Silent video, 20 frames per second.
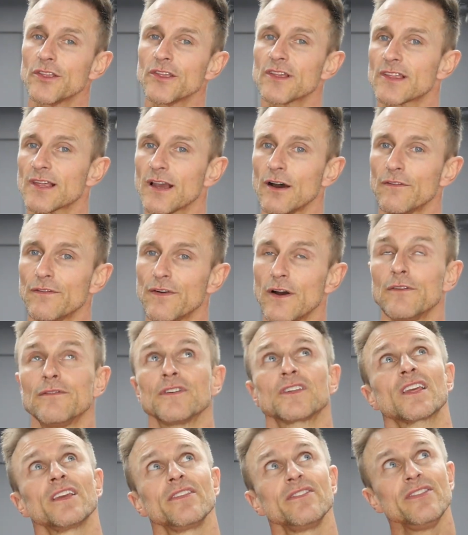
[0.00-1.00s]
yourself over.
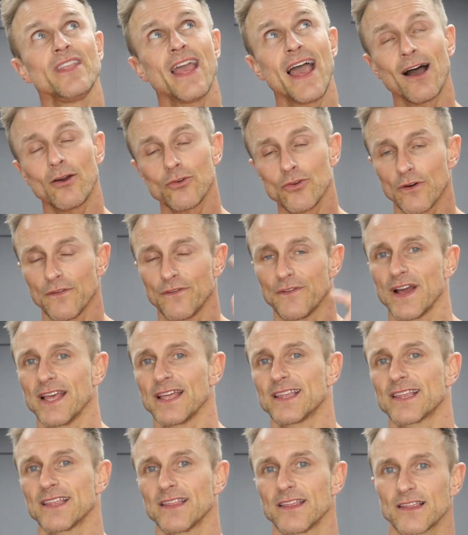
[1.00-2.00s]
So now you're
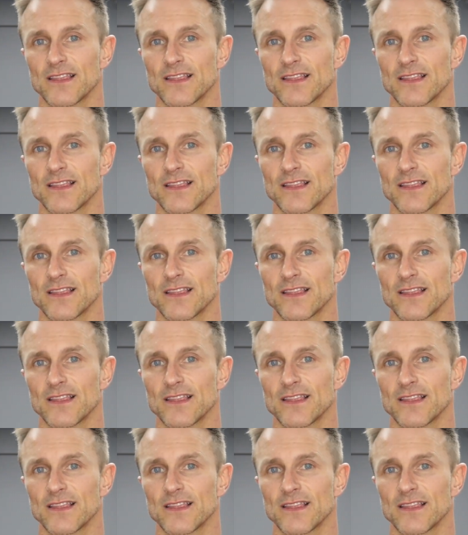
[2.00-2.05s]
facing the